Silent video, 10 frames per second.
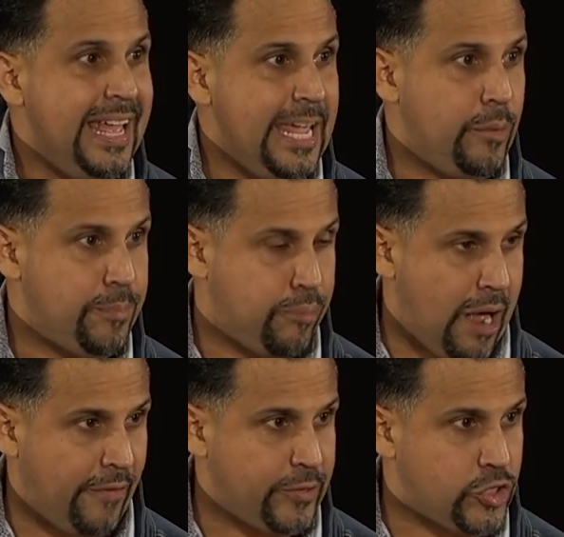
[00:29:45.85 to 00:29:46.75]
He would
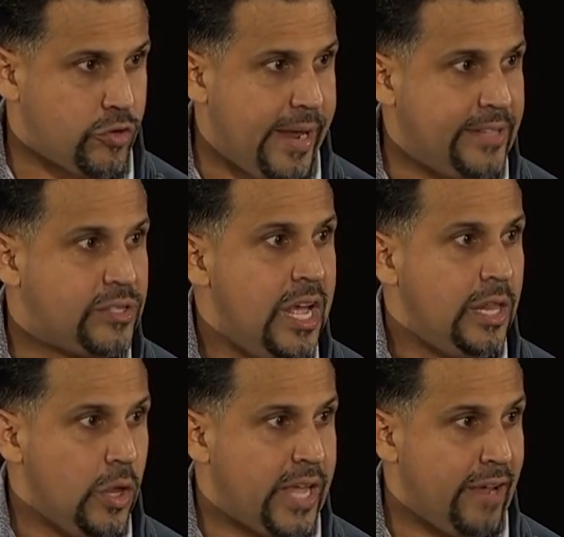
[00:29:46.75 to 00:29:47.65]
prowl the streets
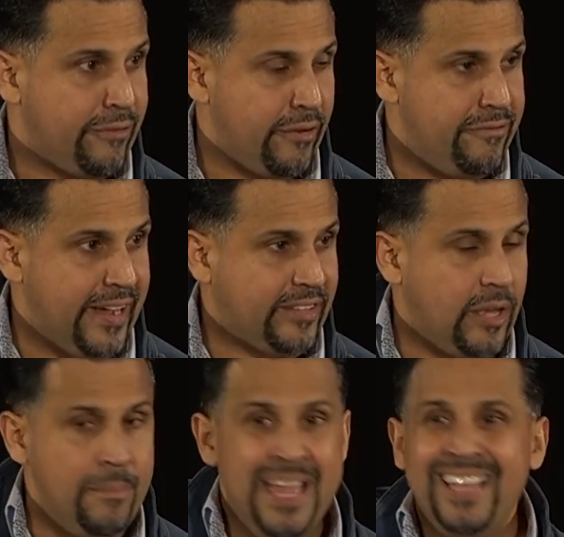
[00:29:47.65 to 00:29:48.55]
looking for a
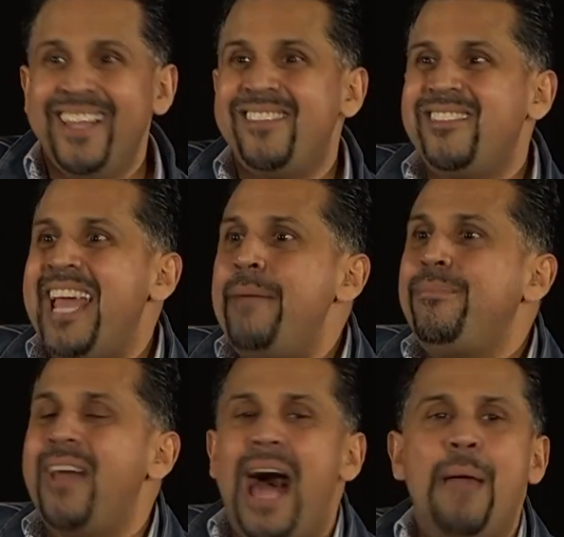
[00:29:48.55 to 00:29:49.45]
victim. The same
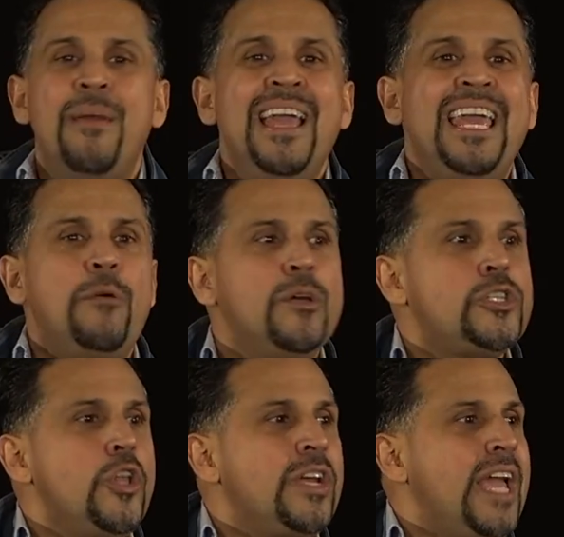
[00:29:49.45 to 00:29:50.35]
time he was
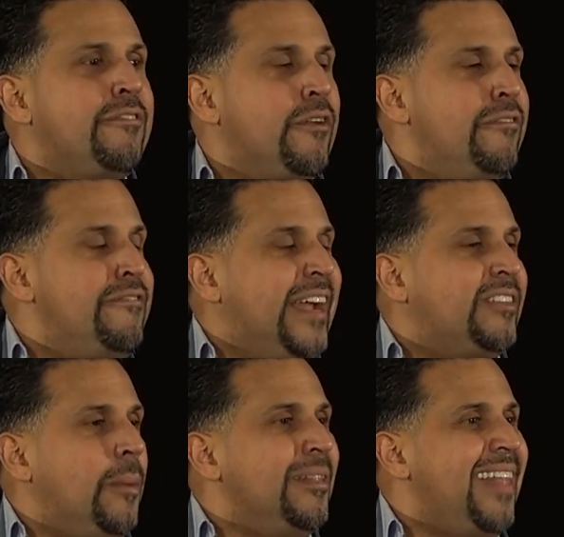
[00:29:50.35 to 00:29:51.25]
looking for a
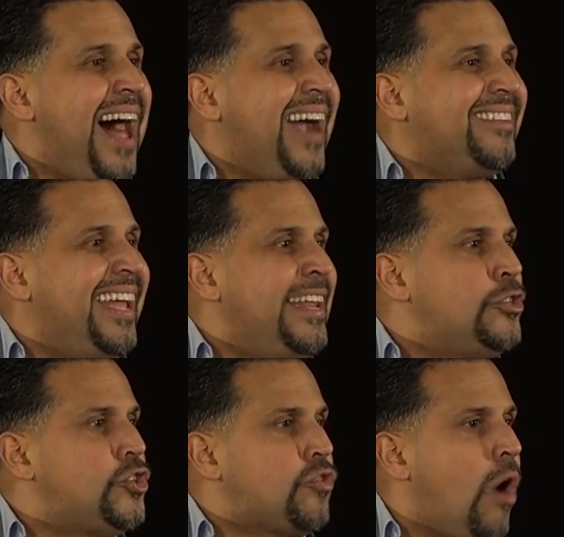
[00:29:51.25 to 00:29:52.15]
victim, locked in
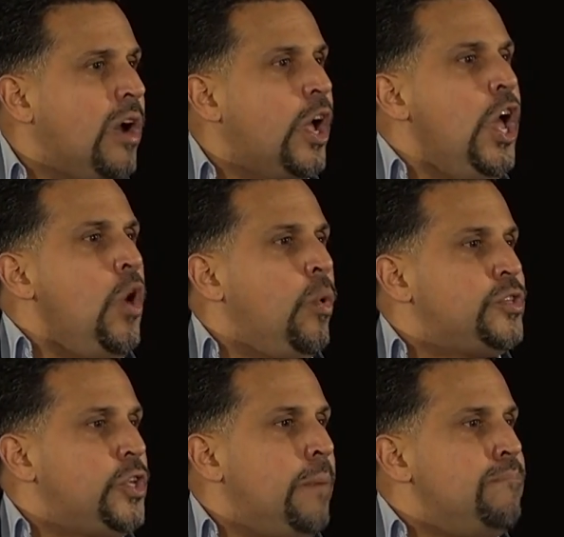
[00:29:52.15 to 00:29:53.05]
his trunk was
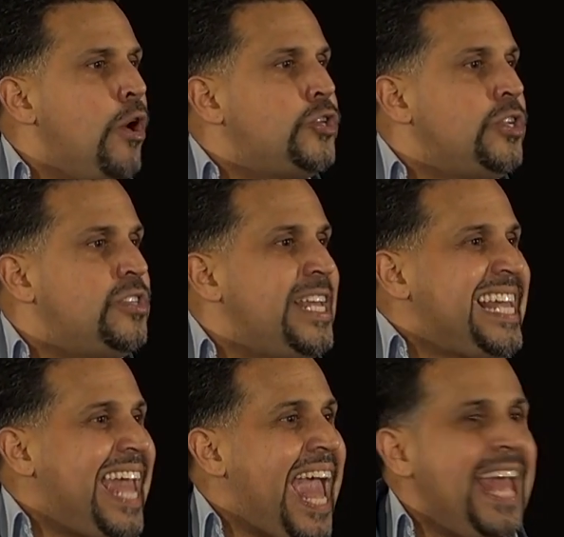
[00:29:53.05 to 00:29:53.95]
an emergency
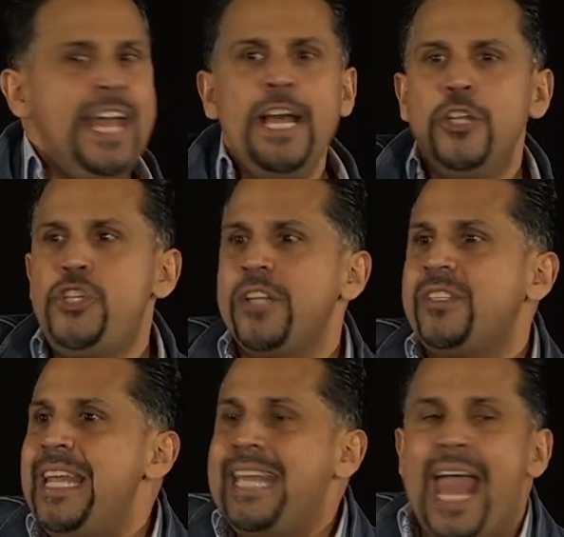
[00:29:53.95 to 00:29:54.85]
kit just
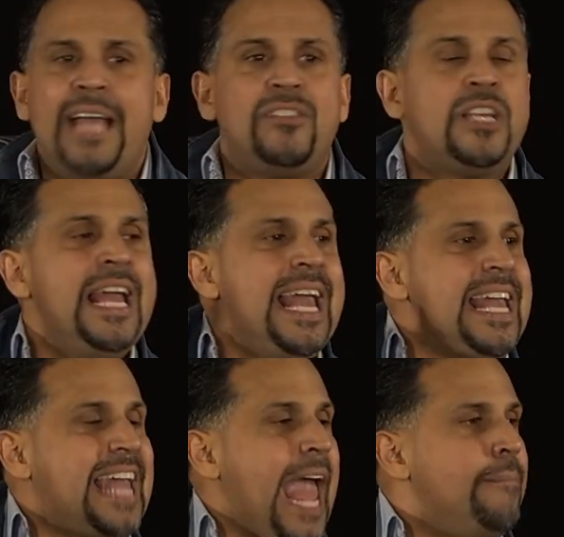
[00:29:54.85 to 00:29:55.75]
in case he
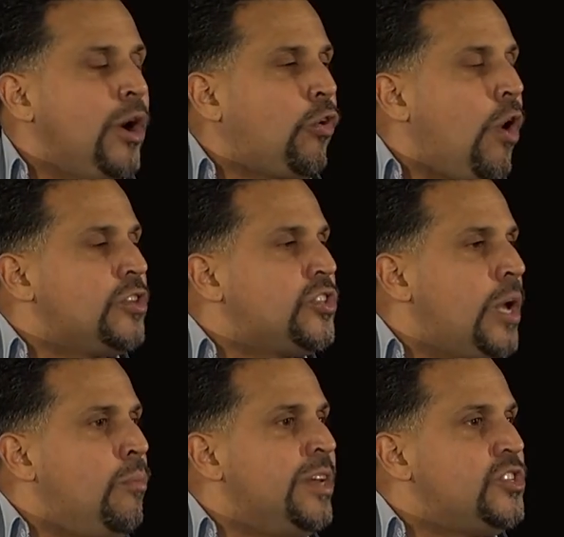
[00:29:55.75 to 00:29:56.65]
came across
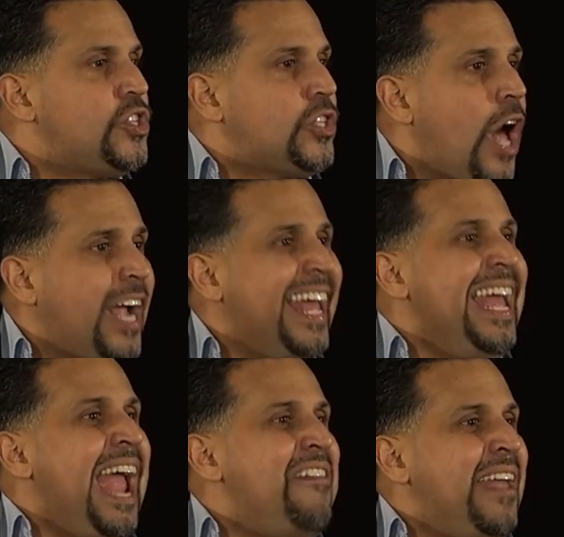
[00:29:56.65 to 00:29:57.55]
someone stuck
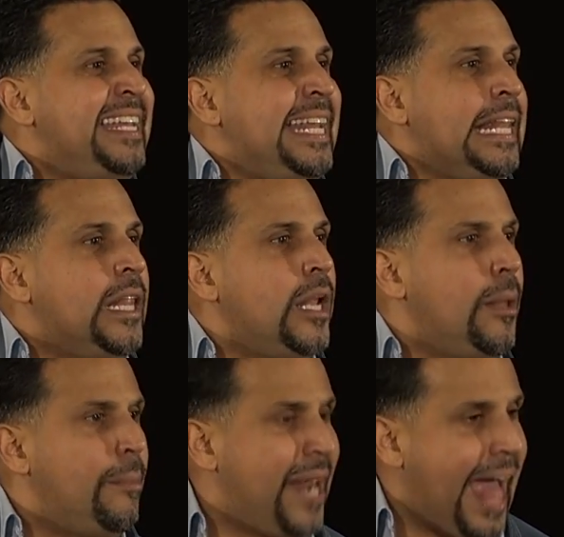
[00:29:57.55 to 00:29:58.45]
and they needed a little
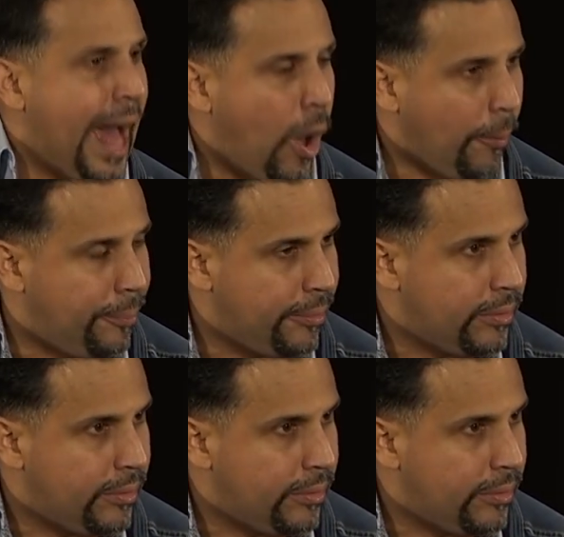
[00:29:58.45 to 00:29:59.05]
bit of help.